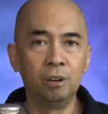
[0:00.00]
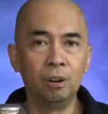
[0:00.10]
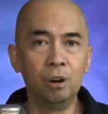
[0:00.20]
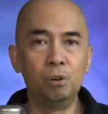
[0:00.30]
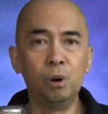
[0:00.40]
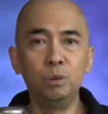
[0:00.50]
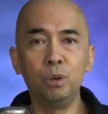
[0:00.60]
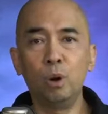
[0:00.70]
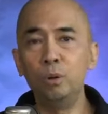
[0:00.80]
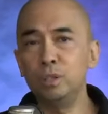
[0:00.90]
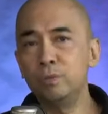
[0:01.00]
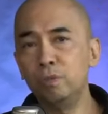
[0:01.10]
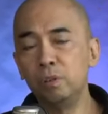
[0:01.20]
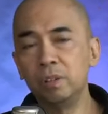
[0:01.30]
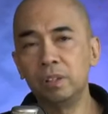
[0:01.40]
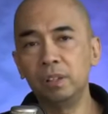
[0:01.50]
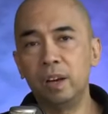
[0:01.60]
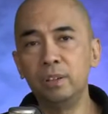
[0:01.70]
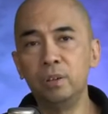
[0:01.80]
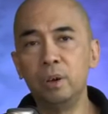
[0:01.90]
"Oh, whose funeral
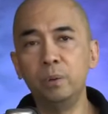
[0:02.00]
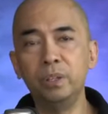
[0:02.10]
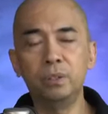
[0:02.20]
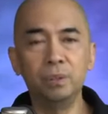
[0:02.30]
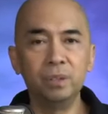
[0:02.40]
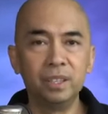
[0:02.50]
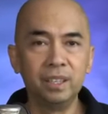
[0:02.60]
are you going to?"